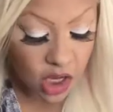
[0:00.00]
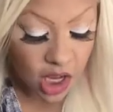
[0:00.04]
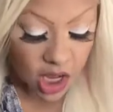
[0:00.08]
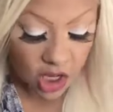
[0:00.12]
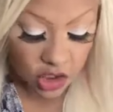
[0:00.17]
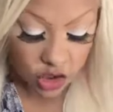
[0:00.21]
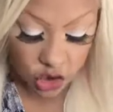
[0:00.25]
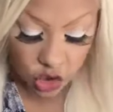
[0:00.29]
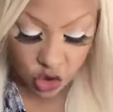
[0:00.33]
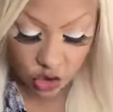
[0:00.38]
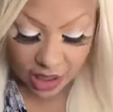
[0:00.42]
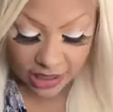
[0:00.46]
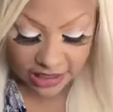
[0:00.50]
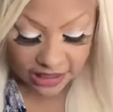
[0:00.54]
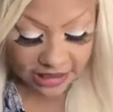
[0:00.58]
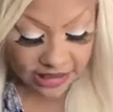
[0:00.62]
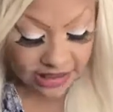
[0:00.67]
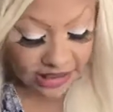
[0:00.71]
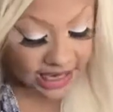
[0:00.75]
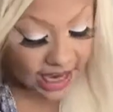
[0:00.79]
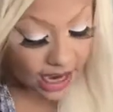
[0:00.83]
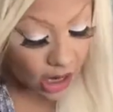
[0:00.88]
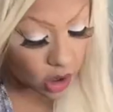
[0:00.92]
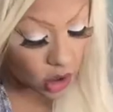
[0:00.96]
to try to
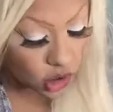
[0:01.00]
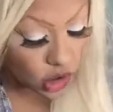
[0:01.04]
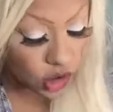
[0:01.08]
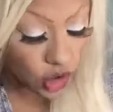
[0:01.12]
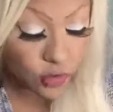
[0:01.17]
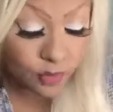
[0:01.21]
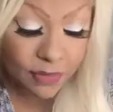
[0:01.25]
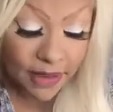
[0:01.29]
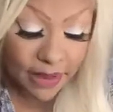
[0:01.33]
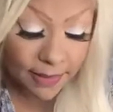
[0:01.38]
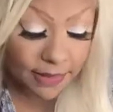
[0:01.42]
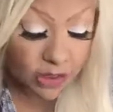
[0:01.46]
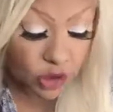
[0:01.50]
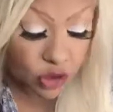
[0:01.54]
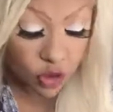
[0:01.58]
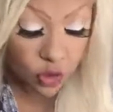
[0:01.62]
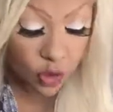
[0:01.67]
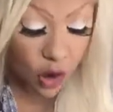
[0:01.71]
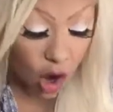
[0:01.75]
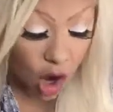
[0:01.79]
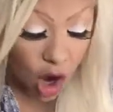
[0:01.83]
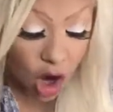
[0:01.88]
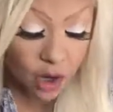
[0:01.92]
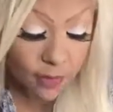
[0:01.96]
scare you, maybe do
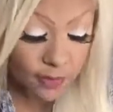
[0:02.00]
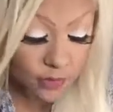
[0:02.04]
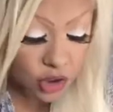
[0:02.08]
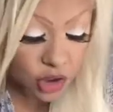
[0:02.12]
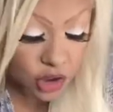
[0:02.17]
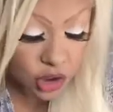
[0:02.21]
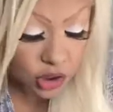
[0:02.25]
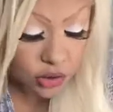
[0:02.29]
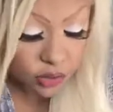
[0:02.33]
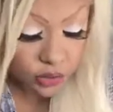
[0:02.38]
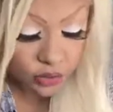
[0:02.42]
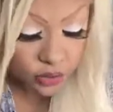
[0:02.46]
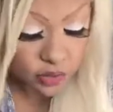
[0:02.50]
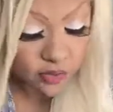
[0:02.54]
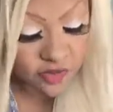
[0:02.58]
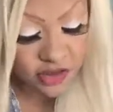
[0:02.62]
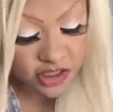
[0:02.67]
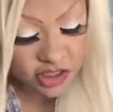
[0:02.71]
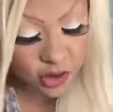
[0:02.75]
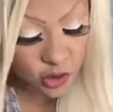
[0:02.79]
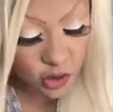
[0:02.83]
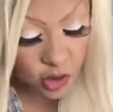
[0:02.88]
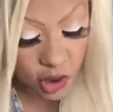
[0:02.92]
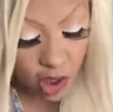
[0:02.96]
harm to you,
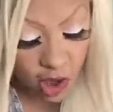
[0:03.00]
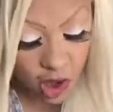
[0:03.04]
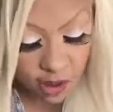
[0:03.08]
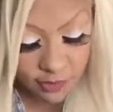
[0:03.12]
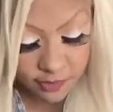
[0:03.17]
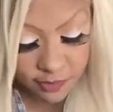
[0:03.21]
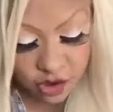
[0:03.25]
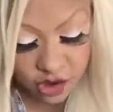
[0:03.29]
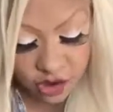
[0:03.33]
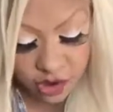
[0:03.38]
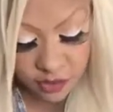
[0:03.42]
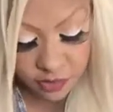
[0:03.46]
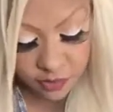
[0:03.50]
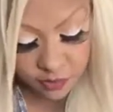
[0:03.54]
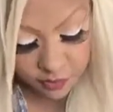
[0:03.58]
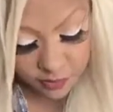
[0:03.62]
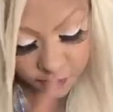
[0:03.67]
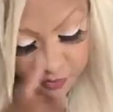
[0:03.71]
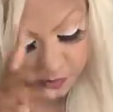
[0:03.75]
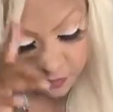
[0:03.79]
physical harm to you.